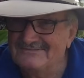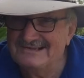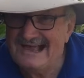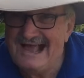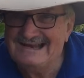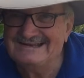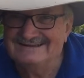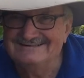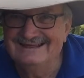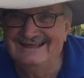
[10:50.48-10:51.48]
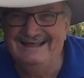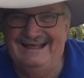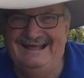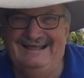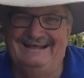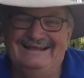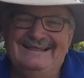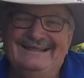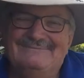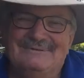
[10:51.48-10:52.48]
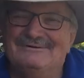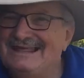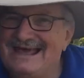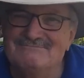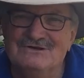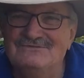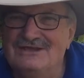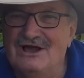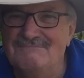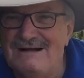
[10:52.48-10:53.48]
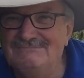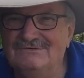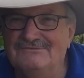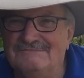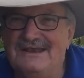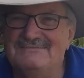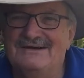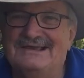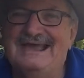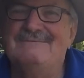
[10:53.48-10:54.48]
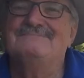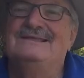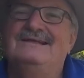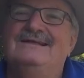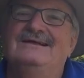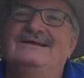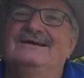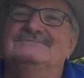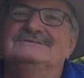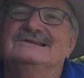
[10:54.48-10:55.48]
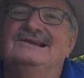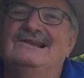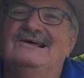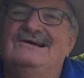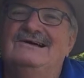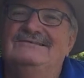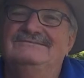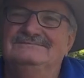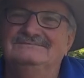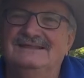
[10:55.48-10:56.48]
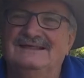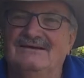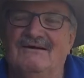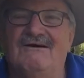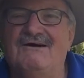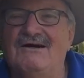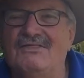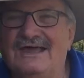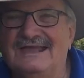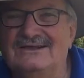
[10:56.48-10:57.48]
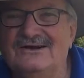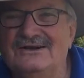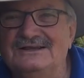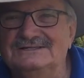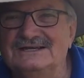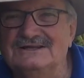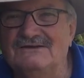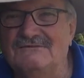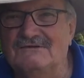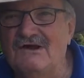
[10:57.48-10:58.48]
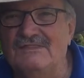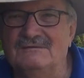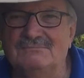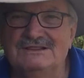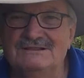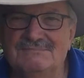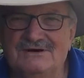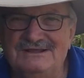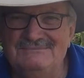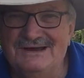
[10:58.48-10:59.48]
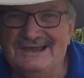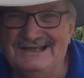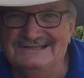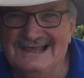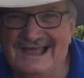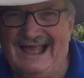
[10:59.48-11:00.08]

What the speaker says: have carked it. But without moving, I mumble from under my cap, "I'm still alive." "Oh, thank God," he says, "I've forgotten to bring the body bags."